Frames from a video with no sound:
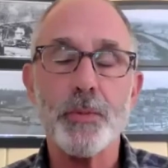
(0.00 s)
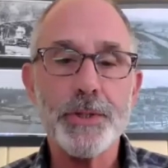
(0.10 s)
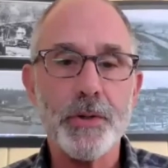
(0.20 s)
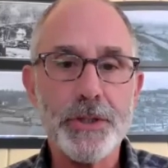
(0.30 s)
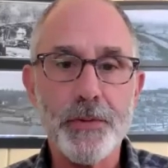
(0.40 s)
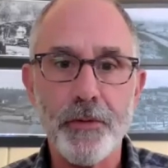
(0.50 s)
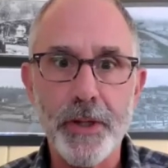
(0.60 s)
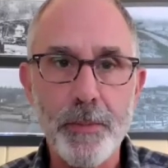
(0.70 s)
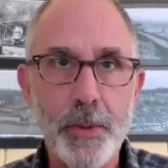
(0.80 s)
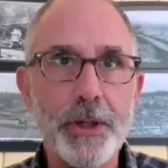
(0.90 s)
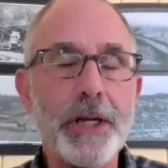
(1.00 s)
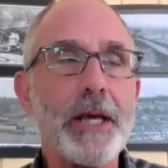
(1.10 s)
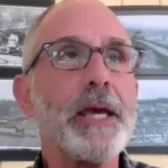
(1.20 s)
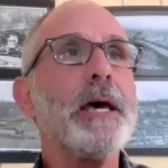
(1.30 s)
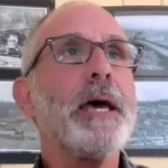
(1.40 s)
as a resource for the
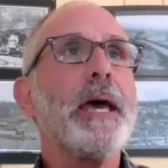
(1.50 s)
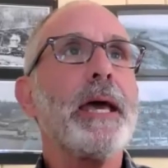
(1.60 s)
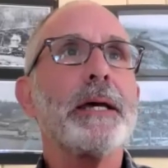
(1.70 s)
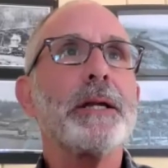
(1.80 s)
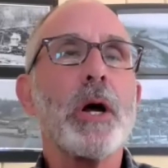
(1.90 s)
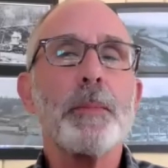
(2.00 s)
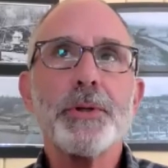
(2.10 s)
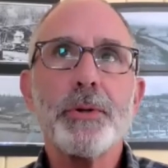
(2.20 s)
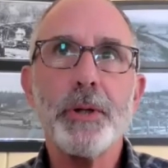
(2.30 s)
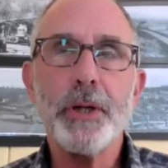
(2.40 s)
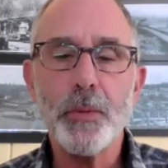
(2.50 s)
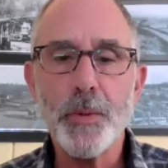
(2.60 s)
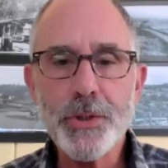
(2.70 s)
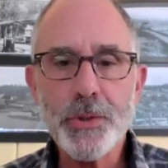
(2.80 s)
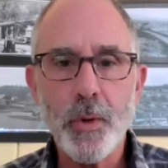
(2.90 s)
community and an opportunity to
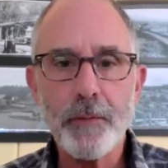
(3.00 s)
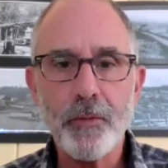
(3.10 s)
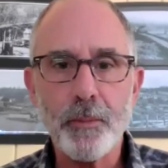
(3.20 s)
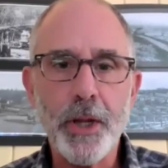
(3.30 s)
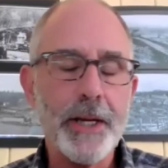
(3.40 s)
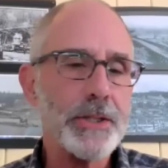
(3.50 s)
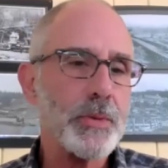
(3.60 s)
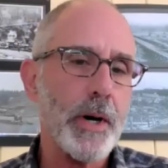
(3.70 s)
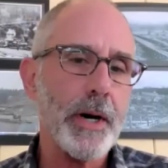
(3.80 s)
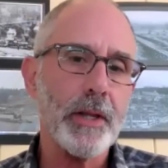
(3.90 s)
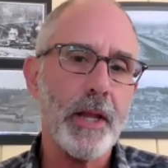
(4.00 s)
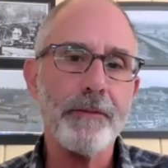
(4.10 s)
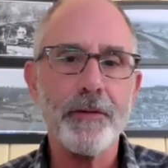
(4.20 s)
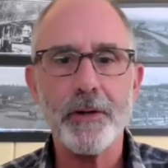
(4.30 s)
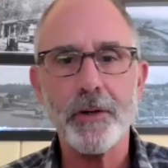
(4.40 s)
restore it for plants,
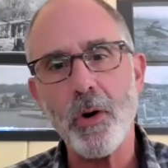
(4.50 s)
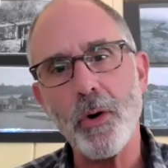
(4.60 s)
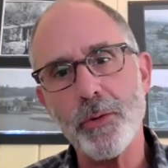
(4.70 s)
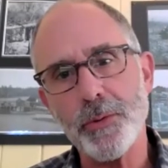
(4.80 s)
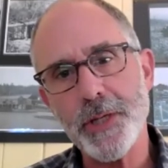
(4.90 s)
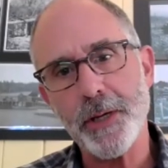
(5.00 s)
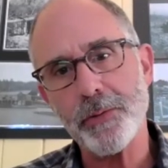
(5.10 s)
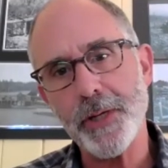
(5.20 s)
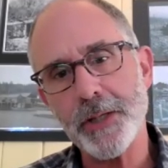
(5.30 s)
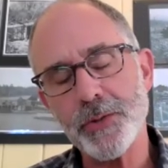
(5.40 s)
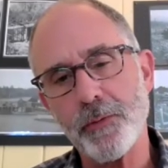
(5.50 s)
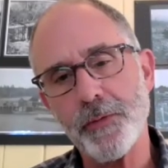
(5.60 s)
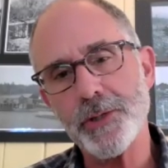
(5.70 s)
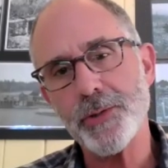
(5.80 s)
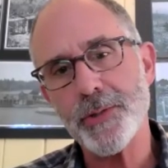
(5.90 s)
wildlife, and all those other natural
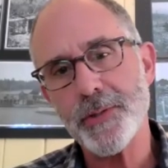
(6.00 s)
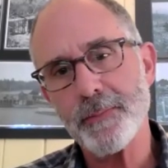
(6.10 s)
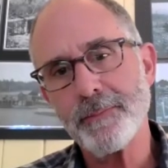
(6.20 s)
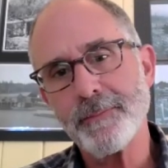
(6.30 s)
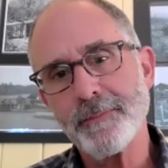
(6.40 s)
features.